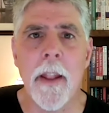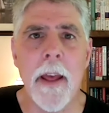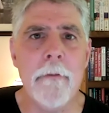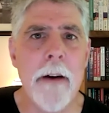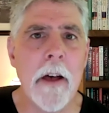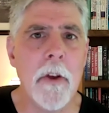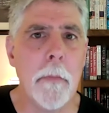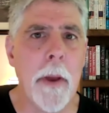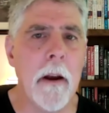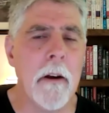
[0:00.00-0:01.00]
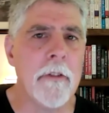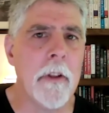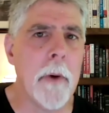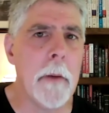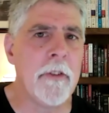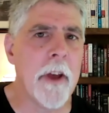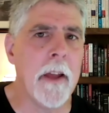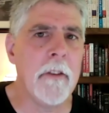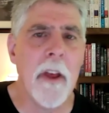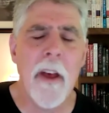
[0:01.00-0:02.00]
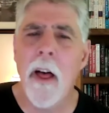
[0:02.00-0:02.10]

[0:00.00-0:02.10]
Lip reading: name value pairs in the websites,